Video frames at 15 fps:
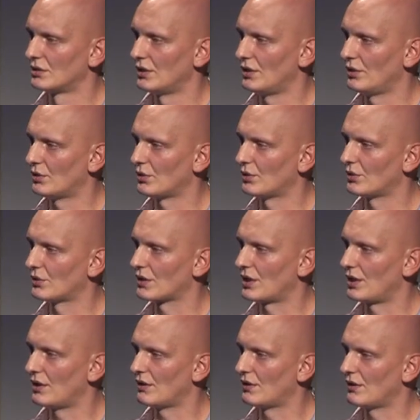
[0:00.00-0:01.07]
in all those
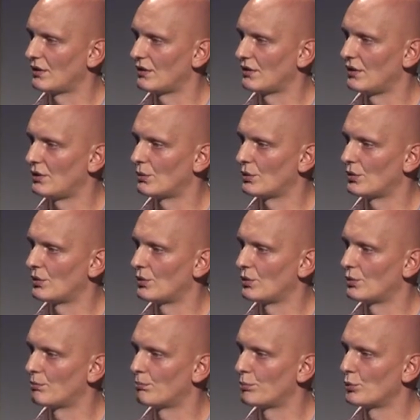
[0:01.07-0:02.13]
cases you want
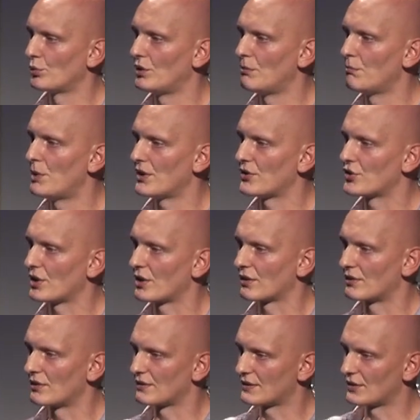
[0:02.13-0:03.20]
to put the bad
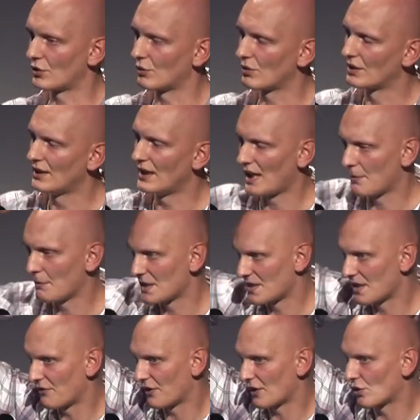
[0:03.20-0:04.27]
characters so
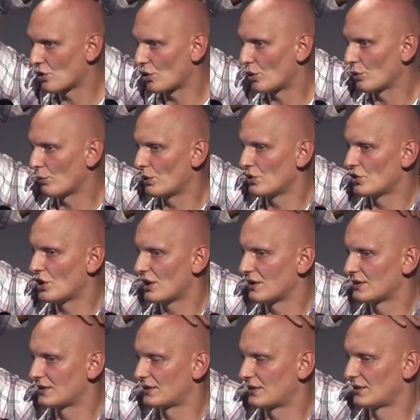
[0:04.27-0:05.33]
MSF and coal, will
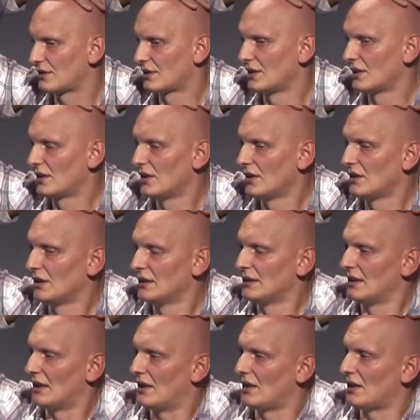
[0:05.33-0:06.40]
just
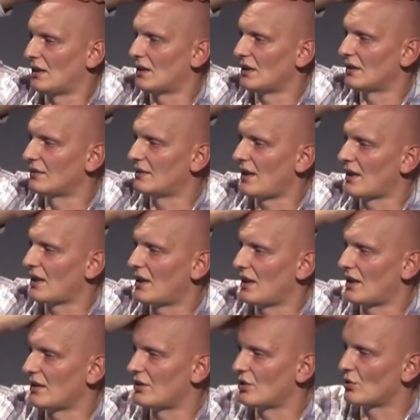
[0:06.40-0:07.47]
uh, take
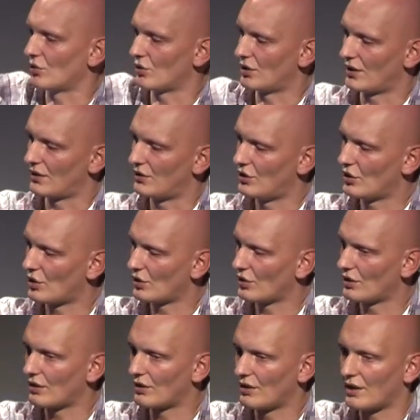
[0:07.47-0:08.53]
care though, that
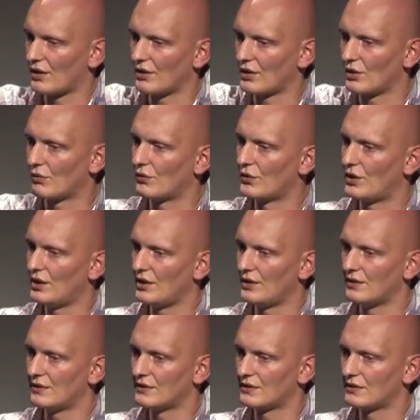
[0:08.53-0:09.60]
none, none of
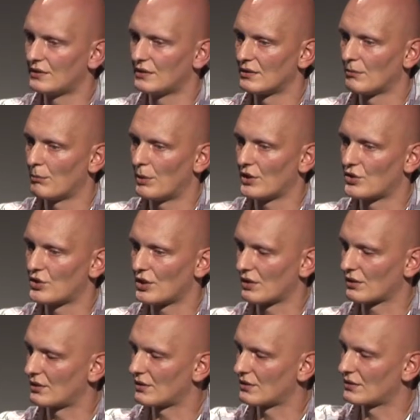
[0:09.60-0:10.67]
these bad
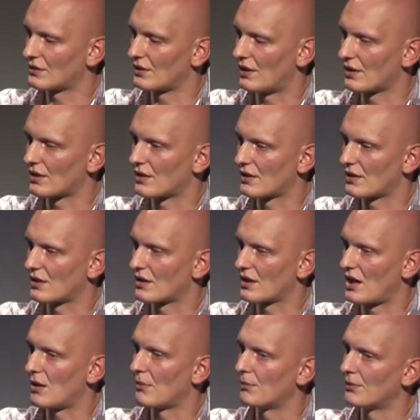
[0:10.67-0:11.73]
characters are,
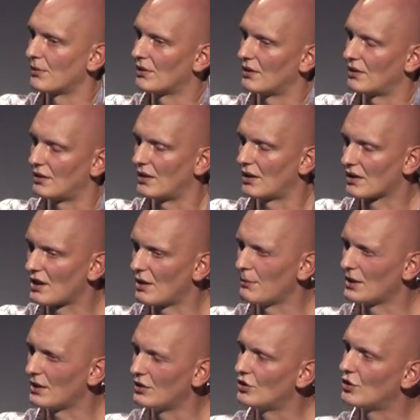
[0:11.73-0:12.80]
come, uh, are
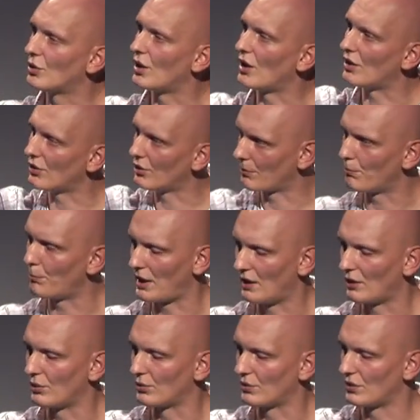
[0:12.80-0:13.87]
coming into our
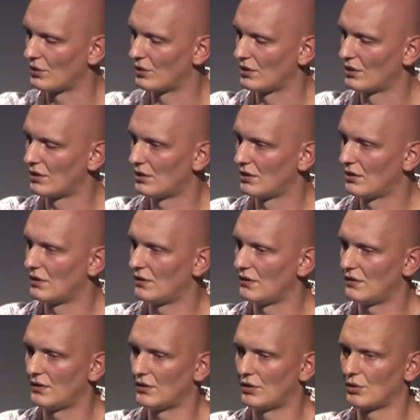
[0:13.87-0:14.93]
payload.
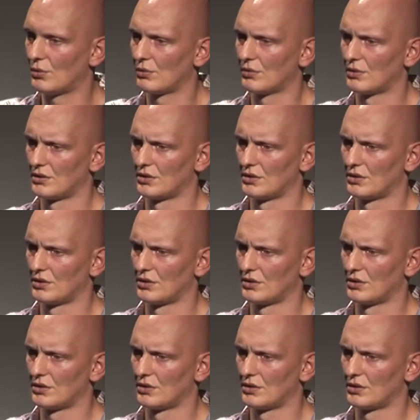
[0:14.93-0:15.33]
So